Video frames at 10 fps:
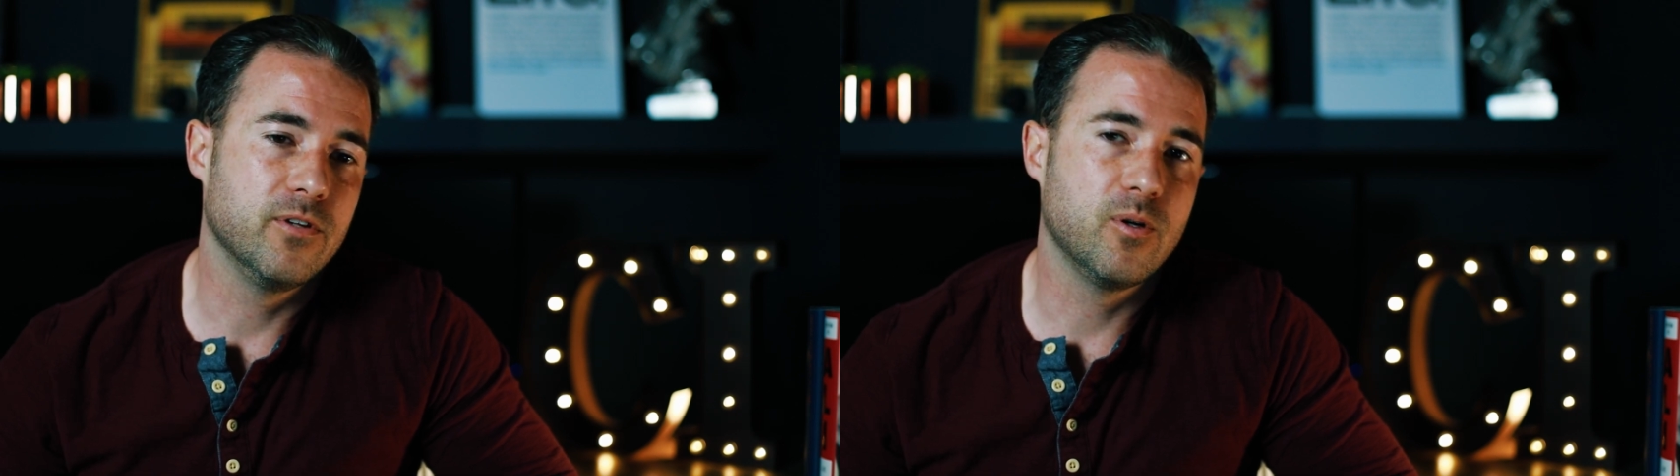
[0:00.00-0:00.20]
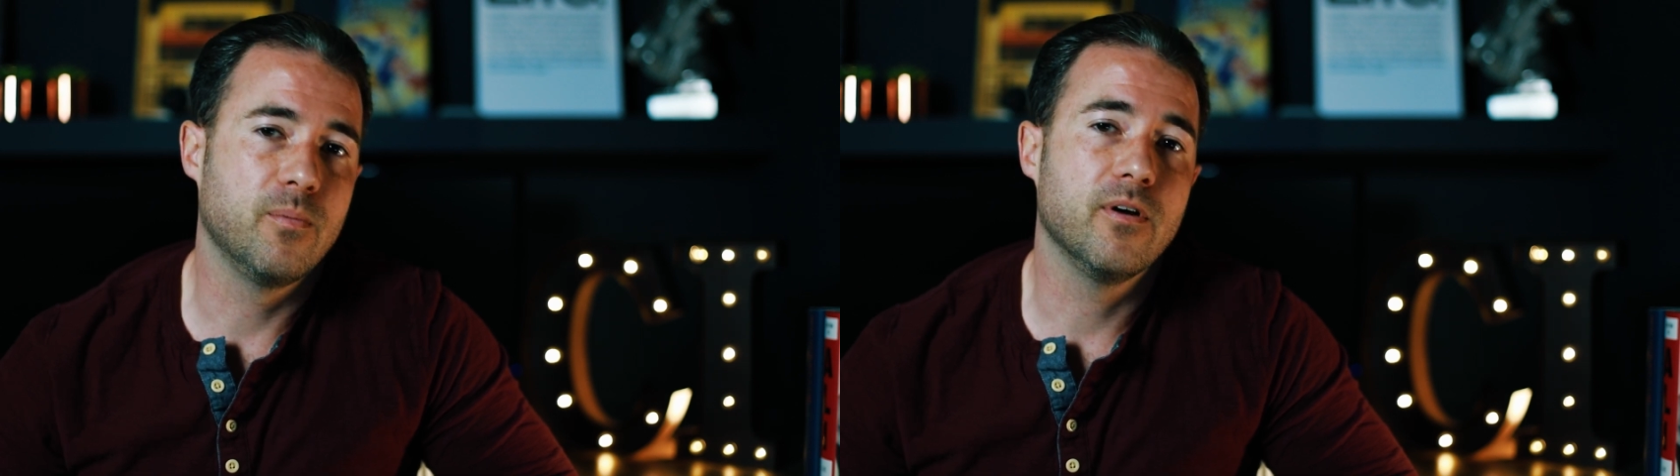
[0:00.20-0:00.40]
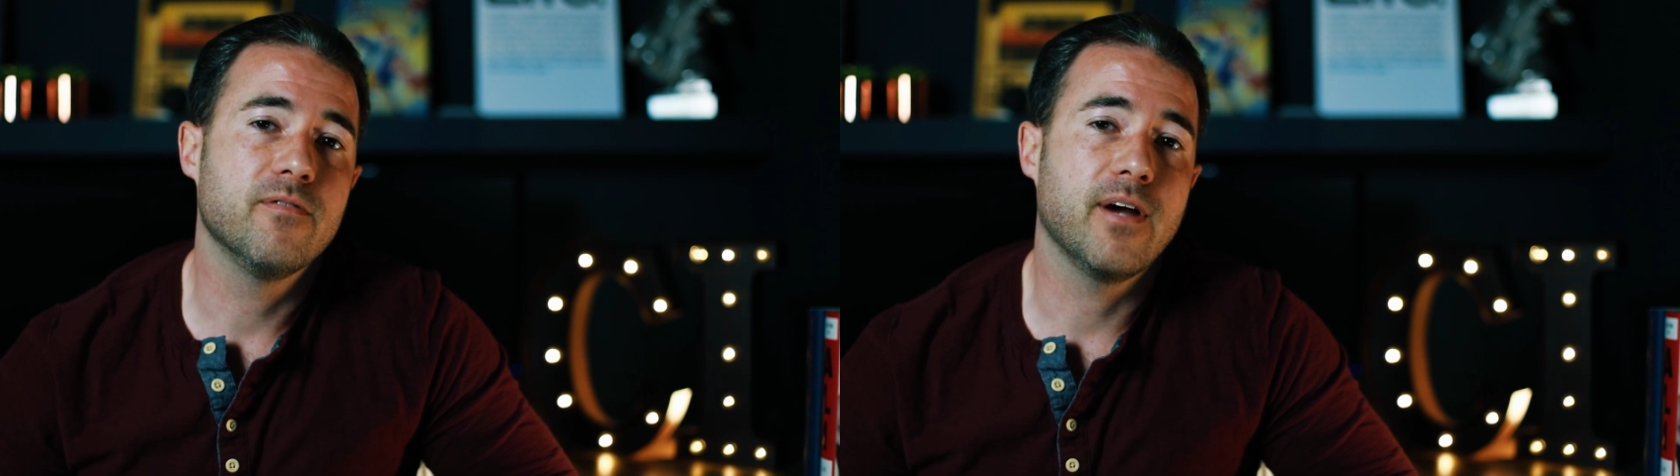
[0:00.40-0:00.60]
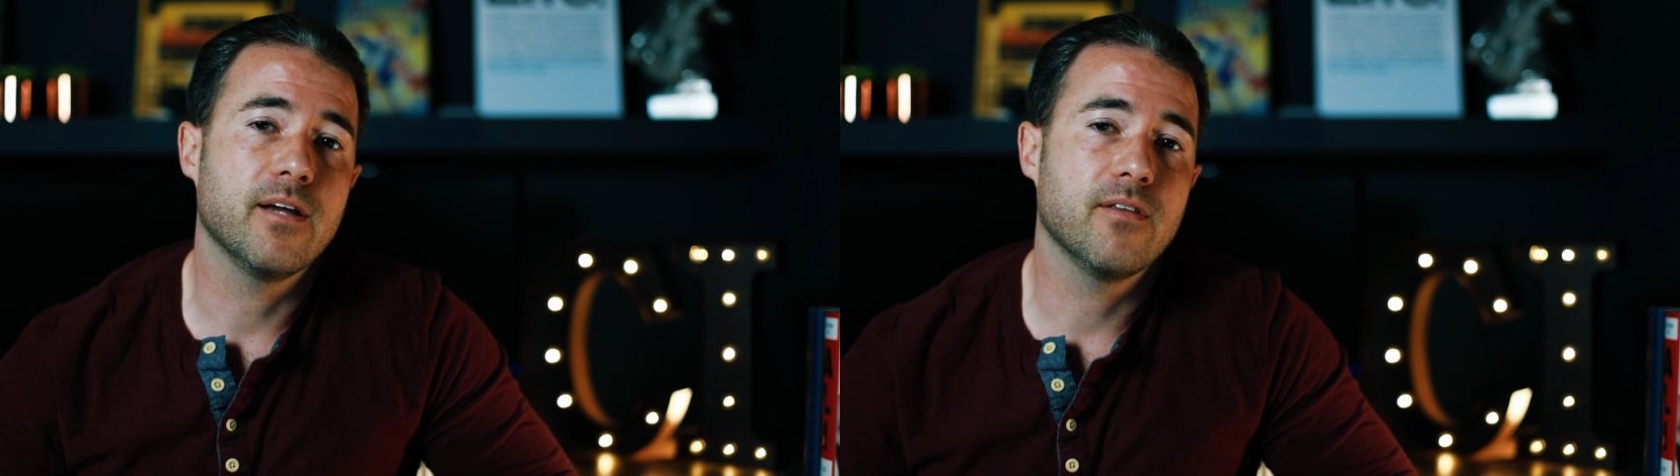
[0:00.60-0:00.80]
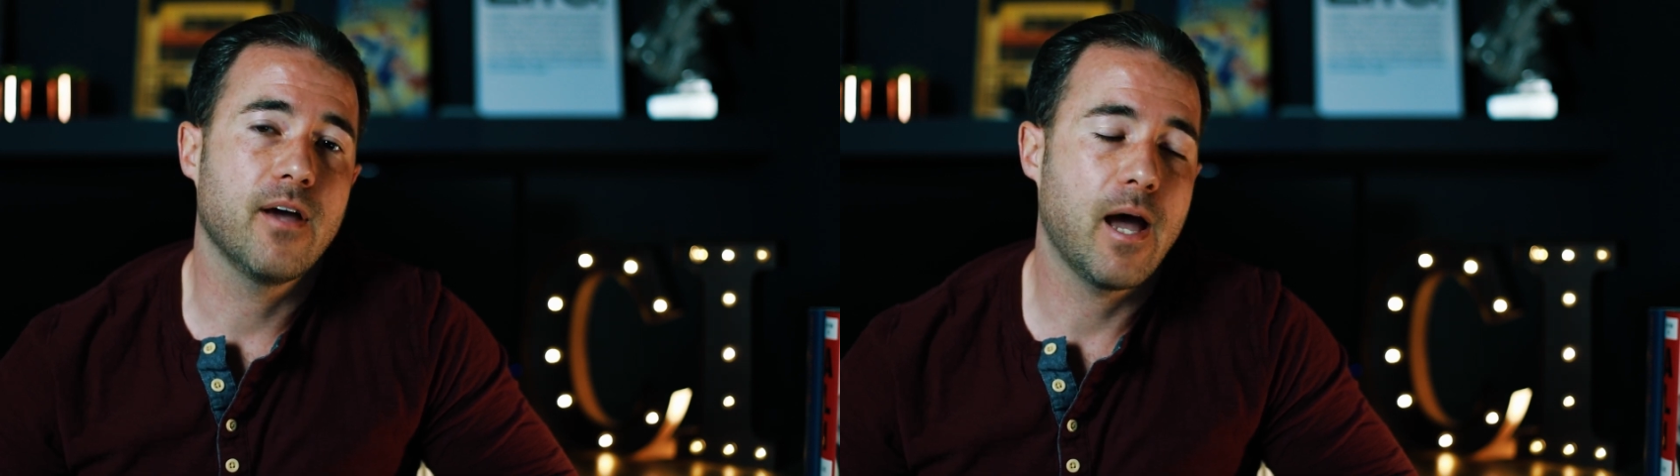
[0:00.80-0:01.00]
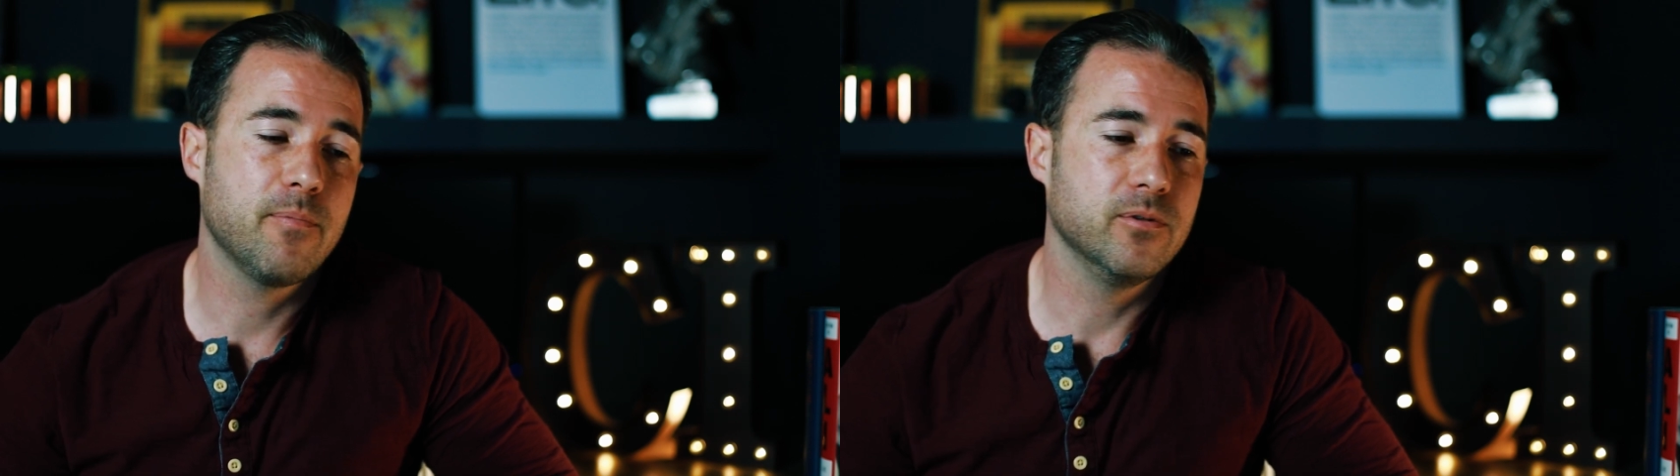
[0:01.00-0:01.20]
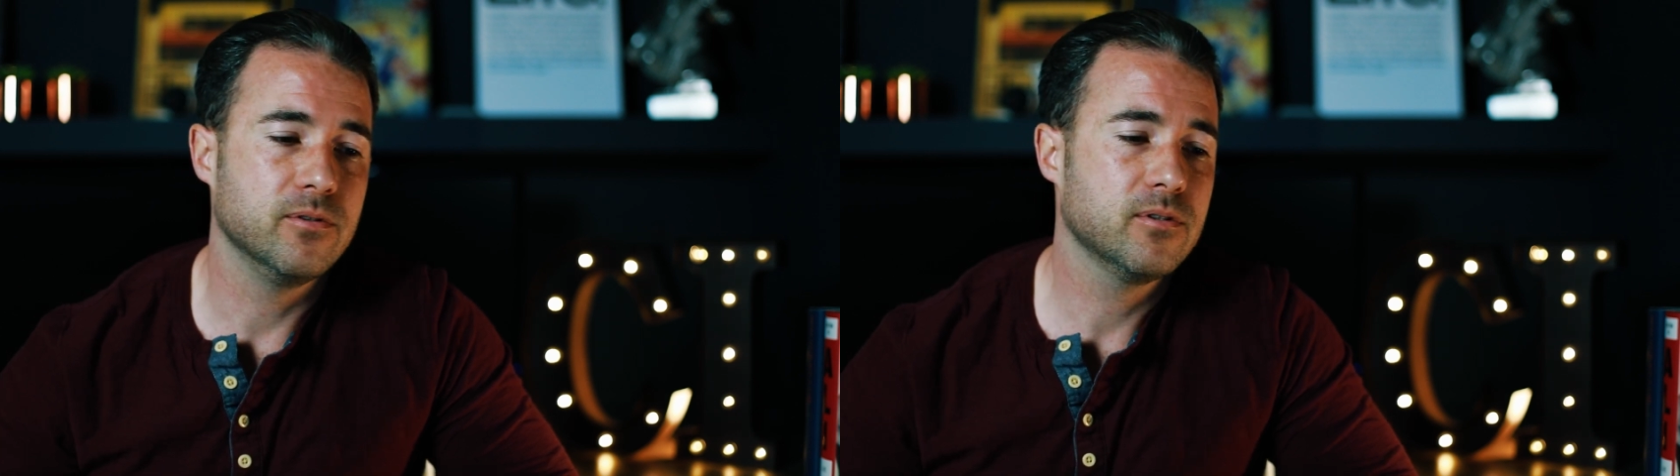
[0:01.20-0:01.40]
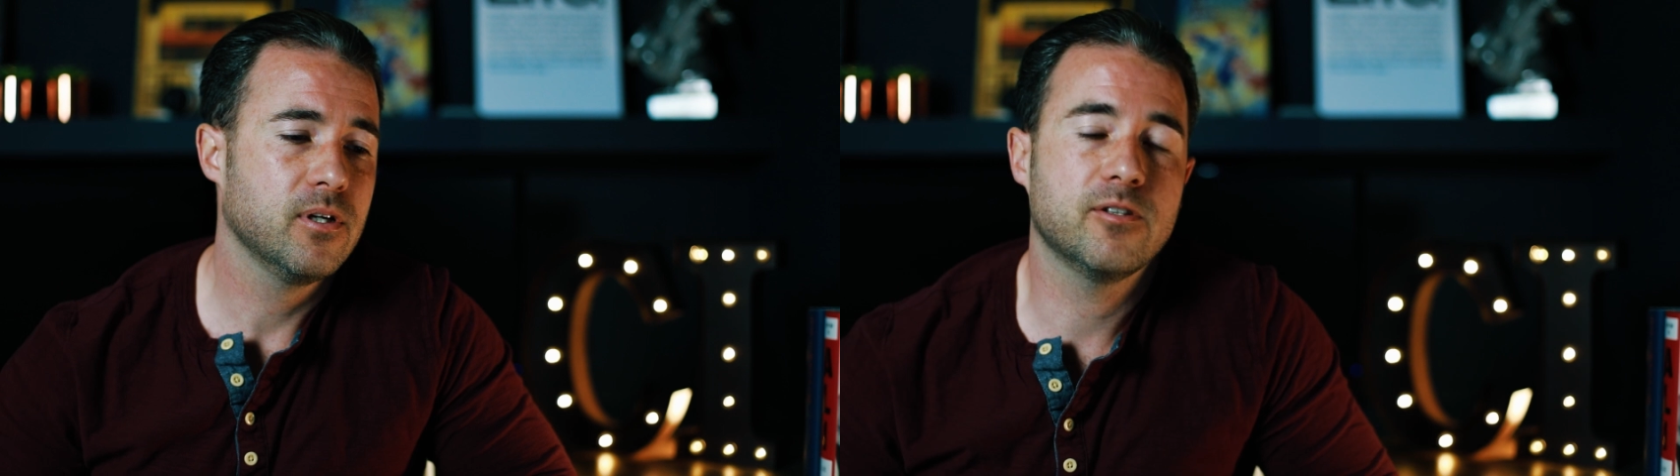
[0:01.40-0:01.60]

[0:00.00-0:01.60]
the domino effect that happens.